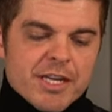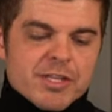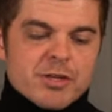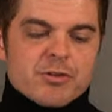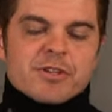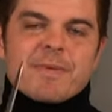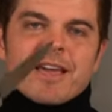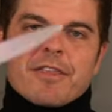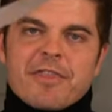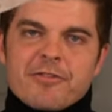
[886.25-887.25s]
need to do is
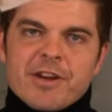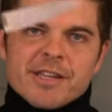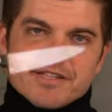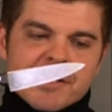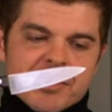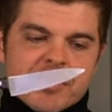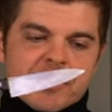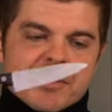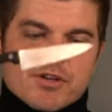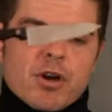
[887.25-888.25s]
make three
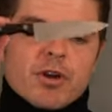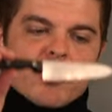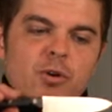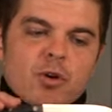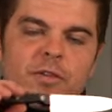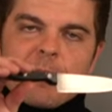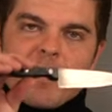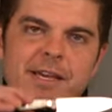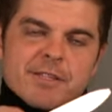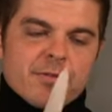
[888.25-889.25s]
incisions on your the
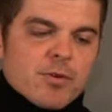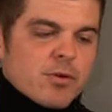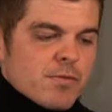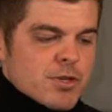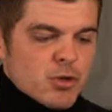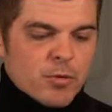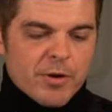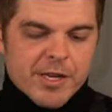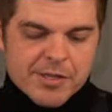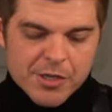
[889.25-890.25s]
base of your
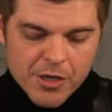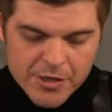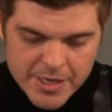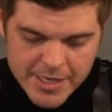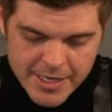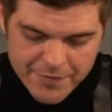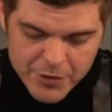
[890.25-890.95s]
strawberry. So if